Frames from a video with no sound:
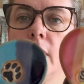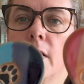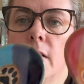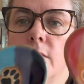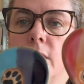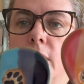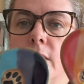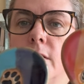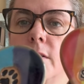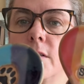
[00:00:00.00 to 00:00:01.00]
And I really
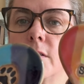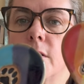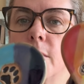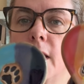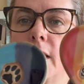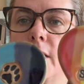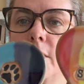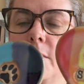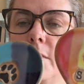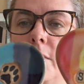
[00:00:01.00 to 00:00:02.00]
do enjoy making
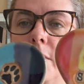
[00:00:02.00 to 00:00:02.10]
them.